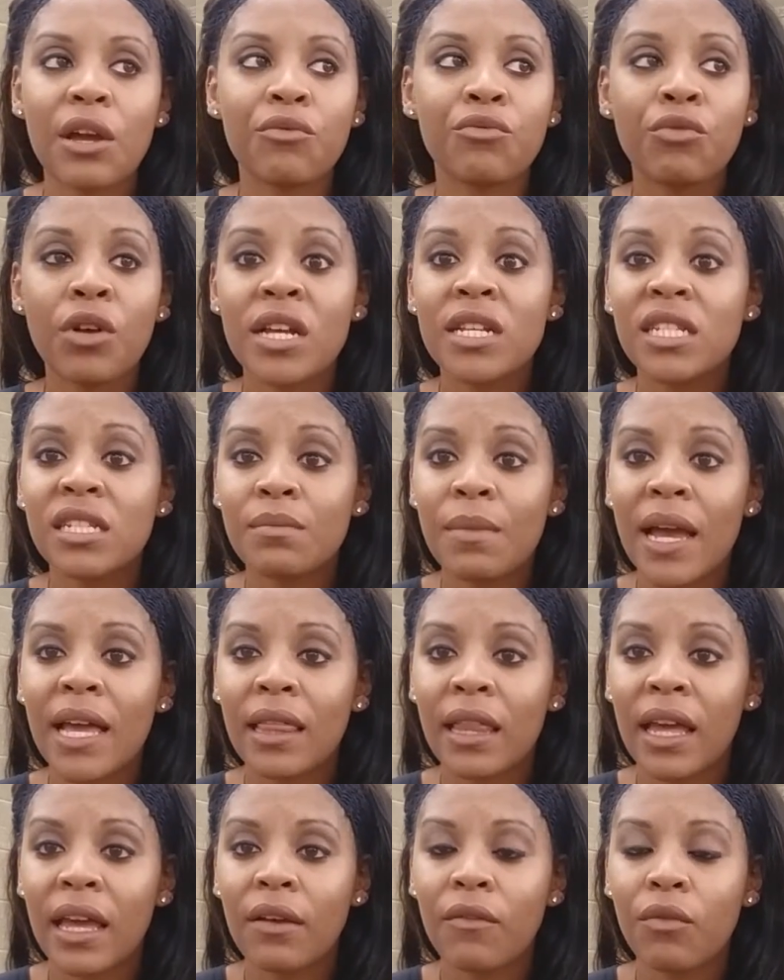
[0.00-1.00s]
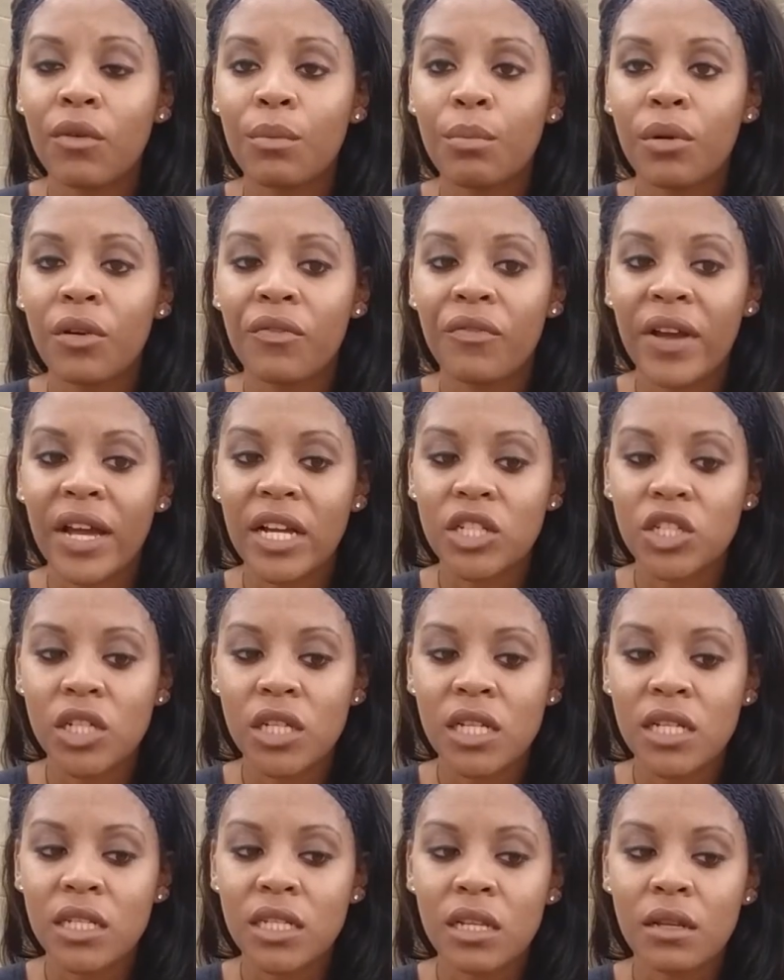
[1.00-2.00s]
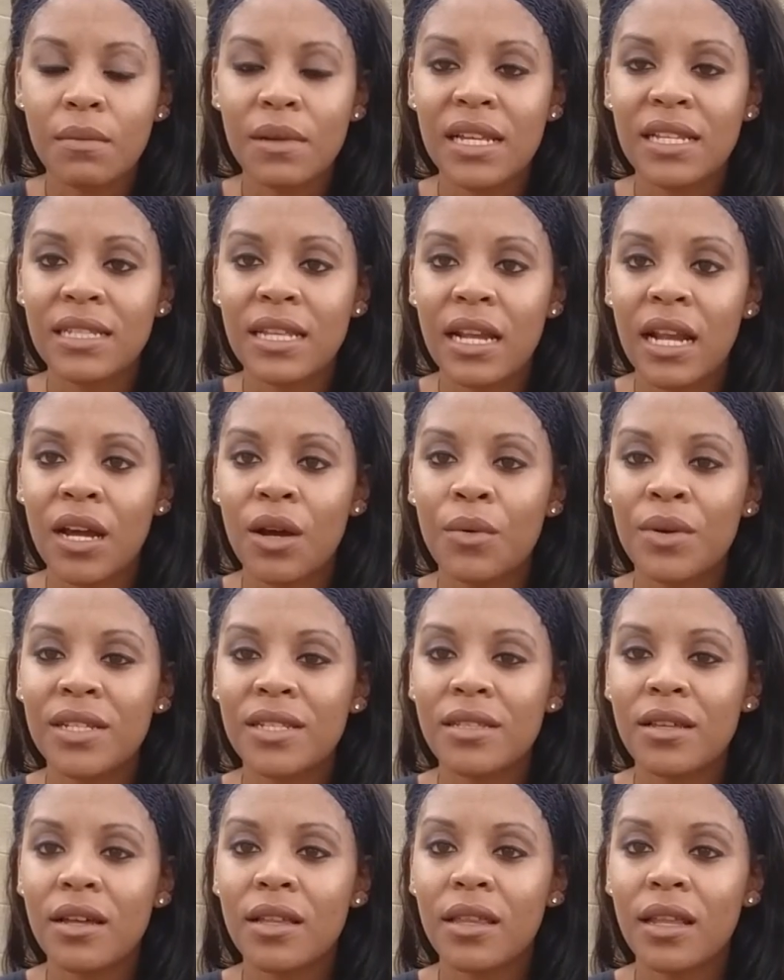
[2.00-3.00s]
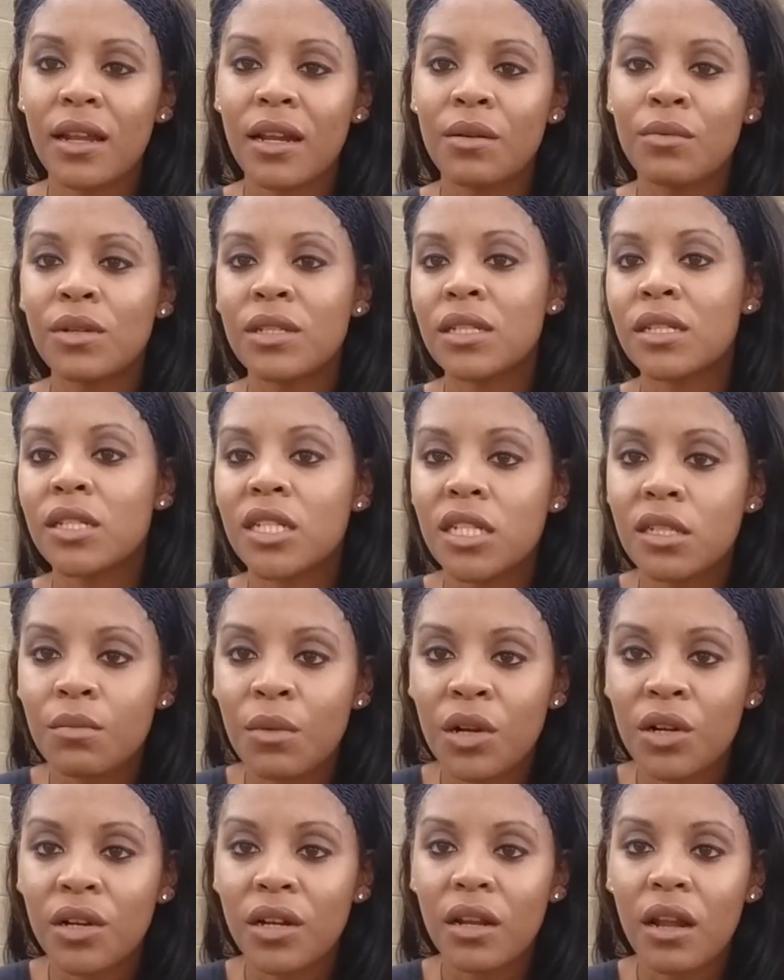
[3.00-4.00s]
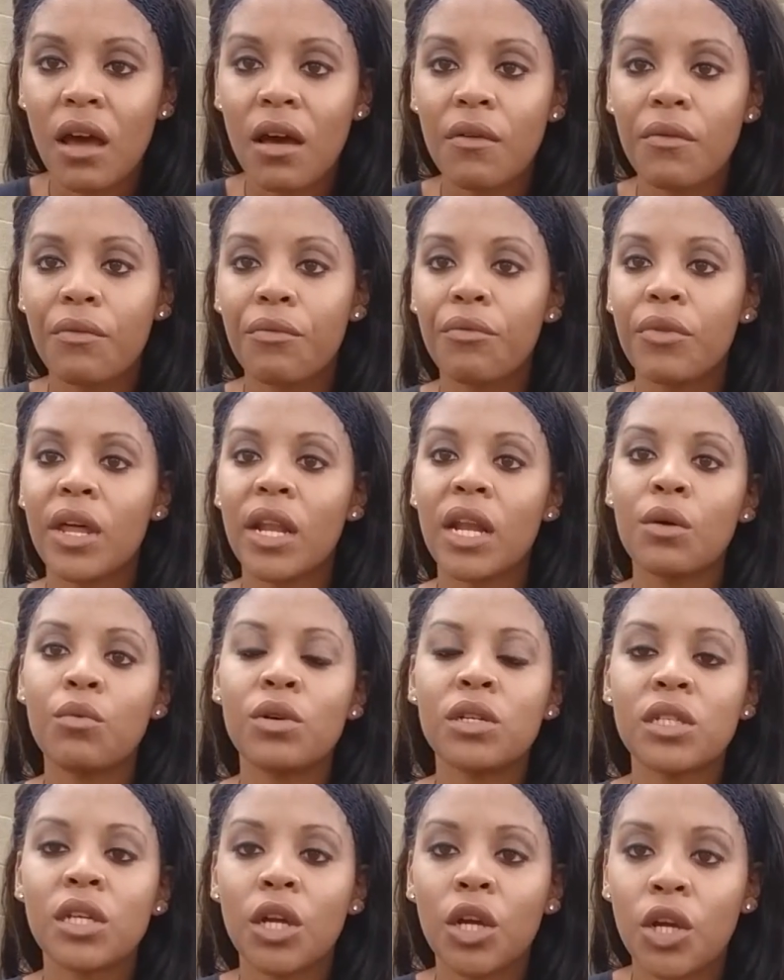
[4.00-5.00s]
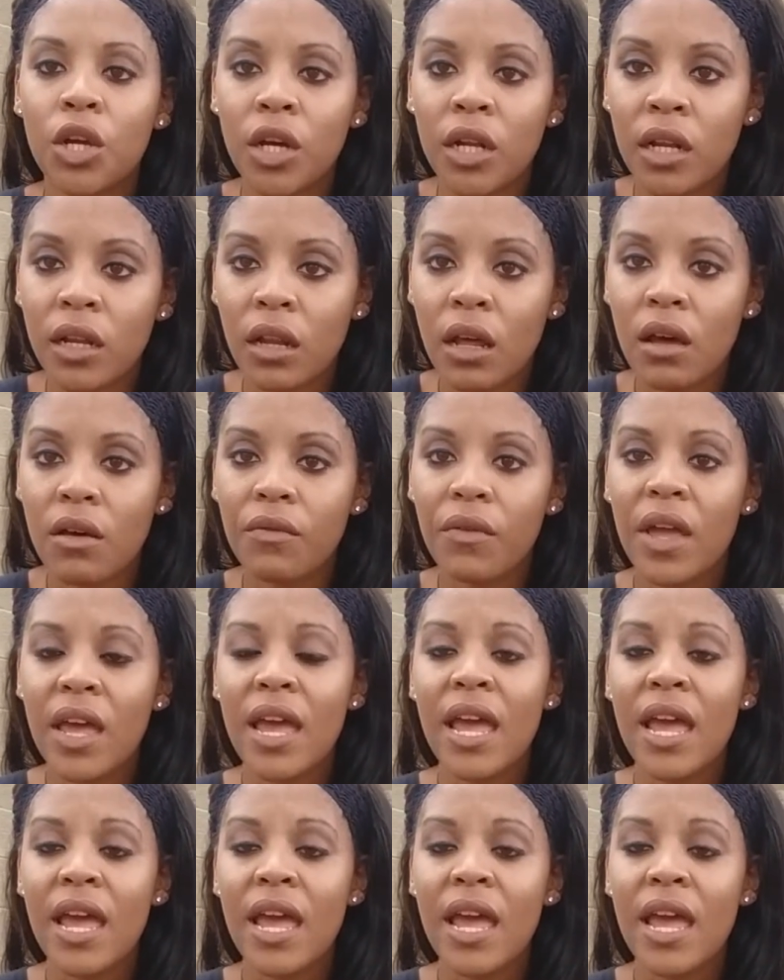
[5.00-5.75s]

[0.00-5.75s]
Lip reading: runs my life with perfectionism is that I always thought that I wasn't smart enough, that I wasn't good enough.